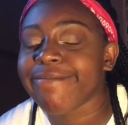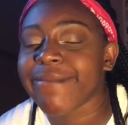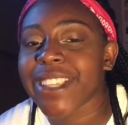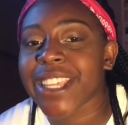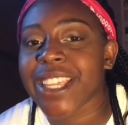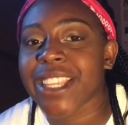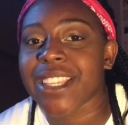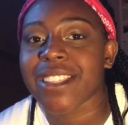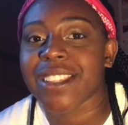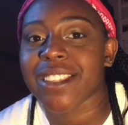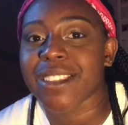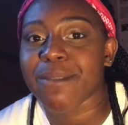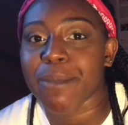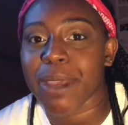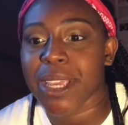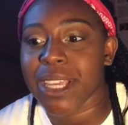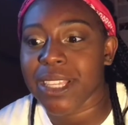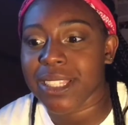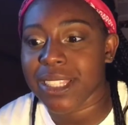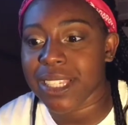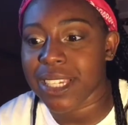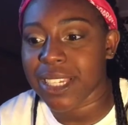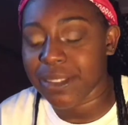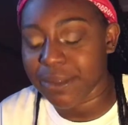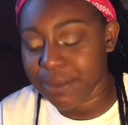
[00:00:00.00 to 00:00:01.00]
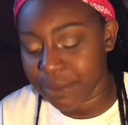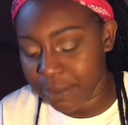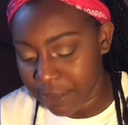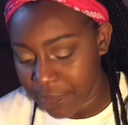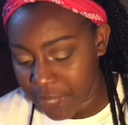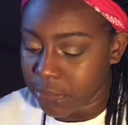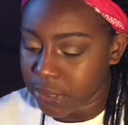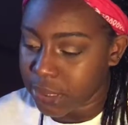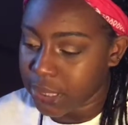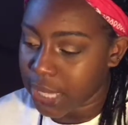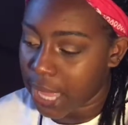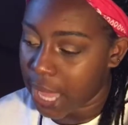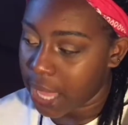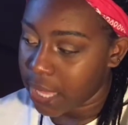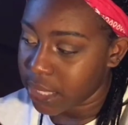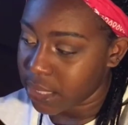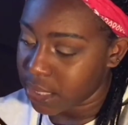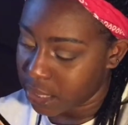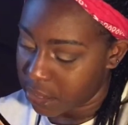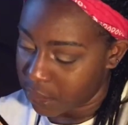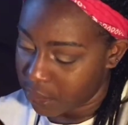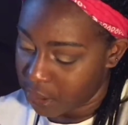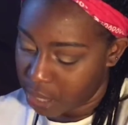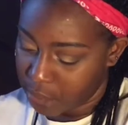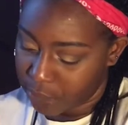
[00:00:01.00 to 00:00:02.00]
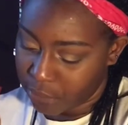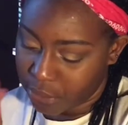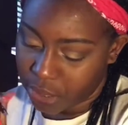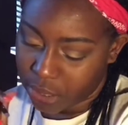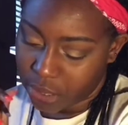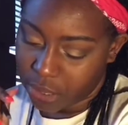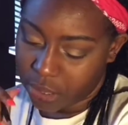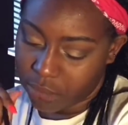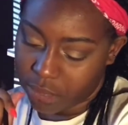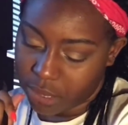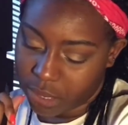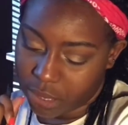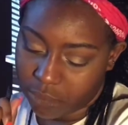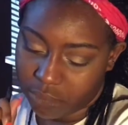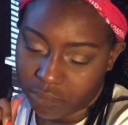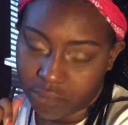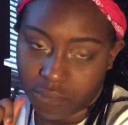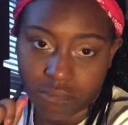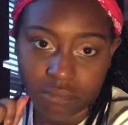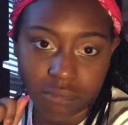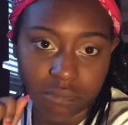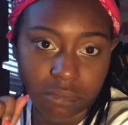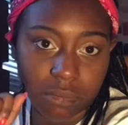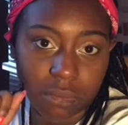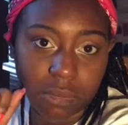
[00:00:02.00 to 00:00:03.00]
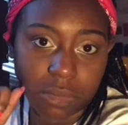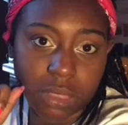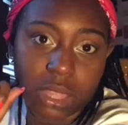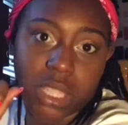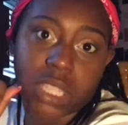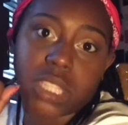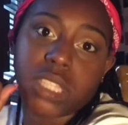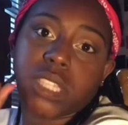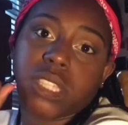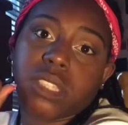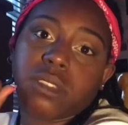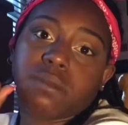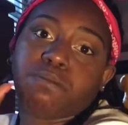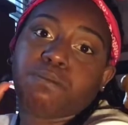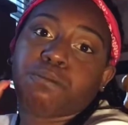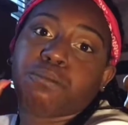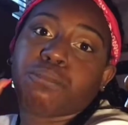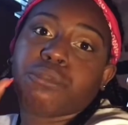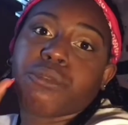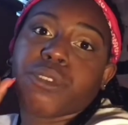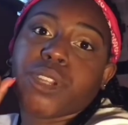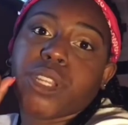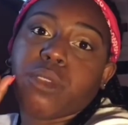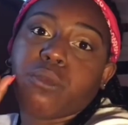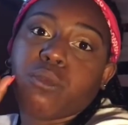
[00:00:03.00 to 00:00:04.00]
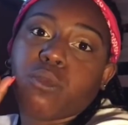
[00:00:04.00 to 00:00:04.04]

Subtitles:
it's amazing. Yeah, so I'm just using this pretty